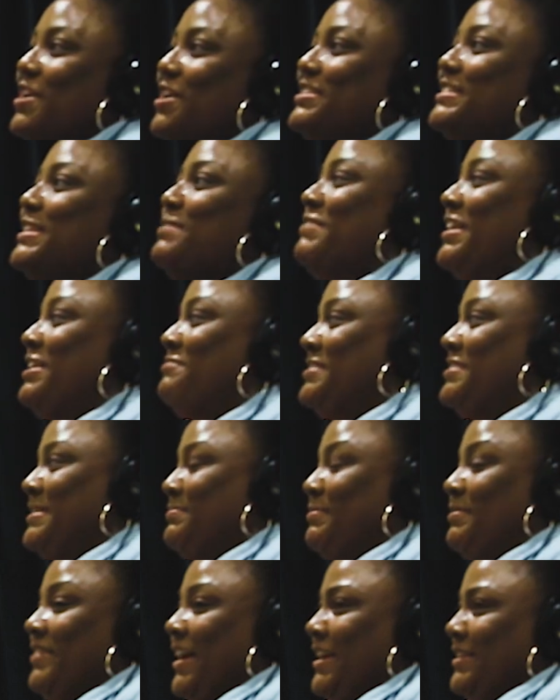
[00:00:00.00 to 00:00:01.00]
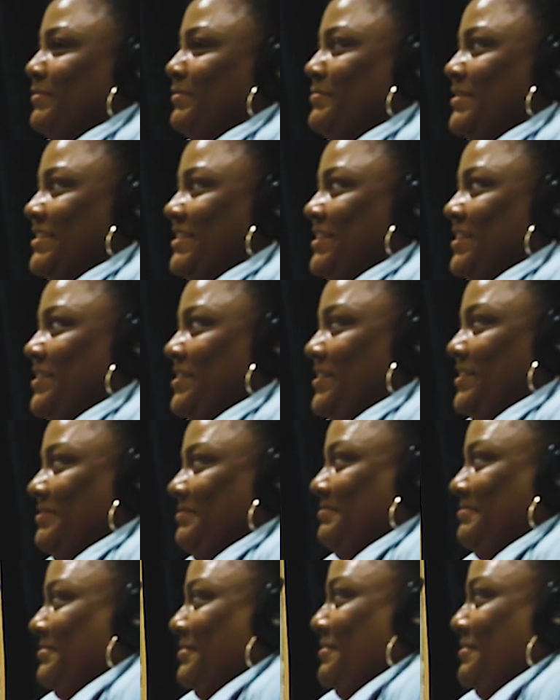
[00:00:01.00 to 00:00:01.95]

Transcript: Somebody wants some advice from us, y'all.